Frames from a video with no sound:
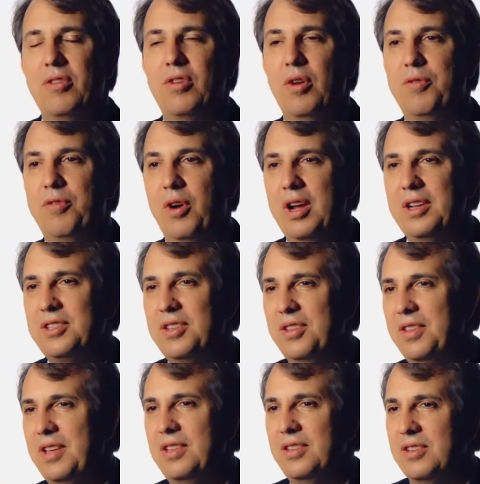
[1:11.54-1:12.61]
So for us,
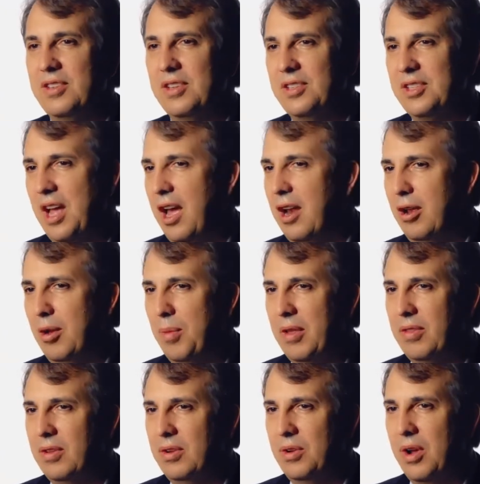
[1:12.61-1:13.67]
the thing that's exciting
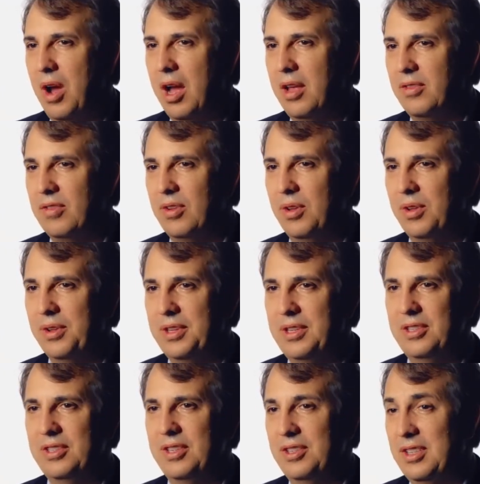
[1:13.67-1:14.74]
about the new console
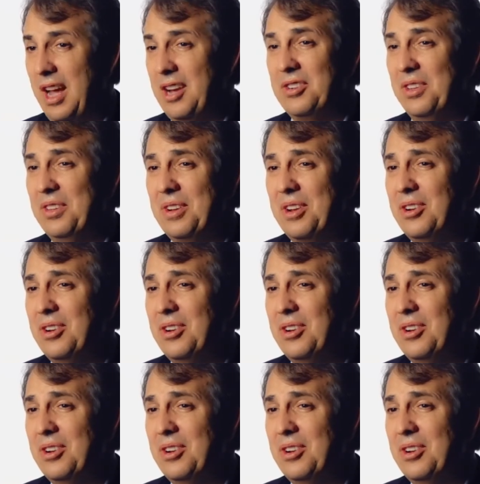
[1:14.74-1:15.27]
is actually the